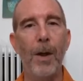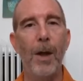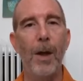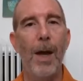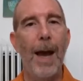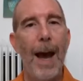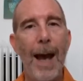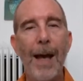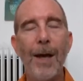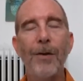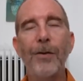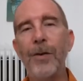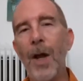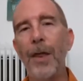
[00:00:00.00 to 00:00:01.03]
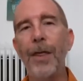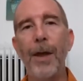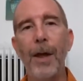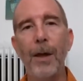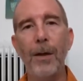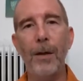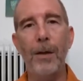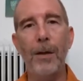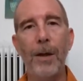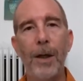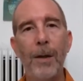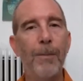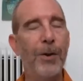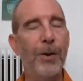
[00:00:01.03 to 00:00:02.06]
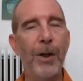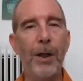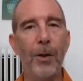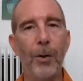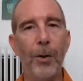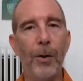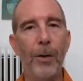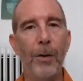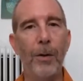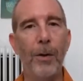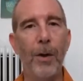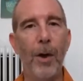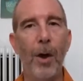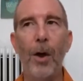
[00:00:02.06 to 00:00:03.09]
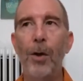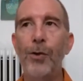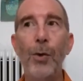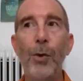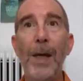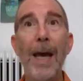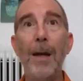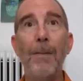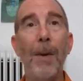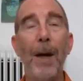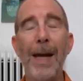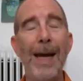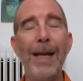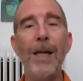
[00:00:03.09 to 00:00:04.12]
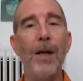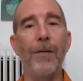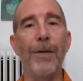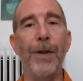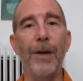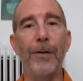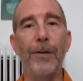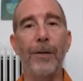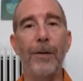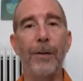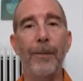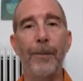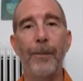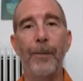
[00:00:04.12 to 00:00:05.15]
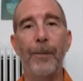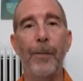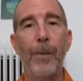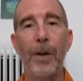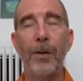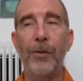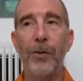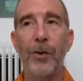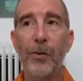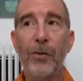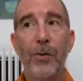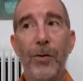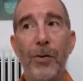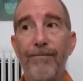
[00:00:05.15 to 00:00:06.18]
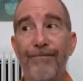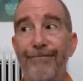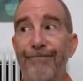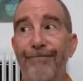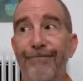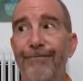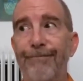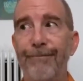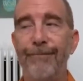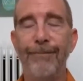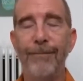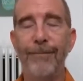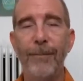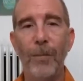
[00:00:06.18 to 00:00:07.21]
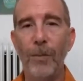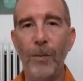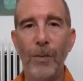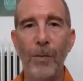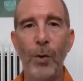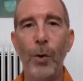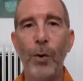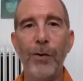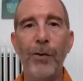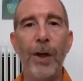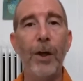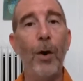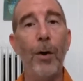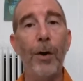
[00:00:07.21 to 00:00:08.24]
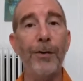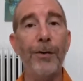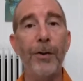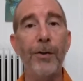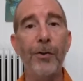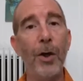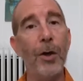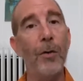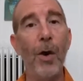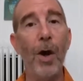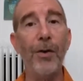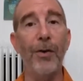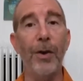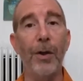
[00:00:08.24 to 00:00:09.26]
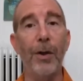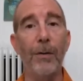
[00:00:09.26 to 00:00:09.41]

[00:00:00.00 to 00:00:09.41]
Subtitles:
has nothing in particular to gain by any of this. It's just, you could say, causeless generosity.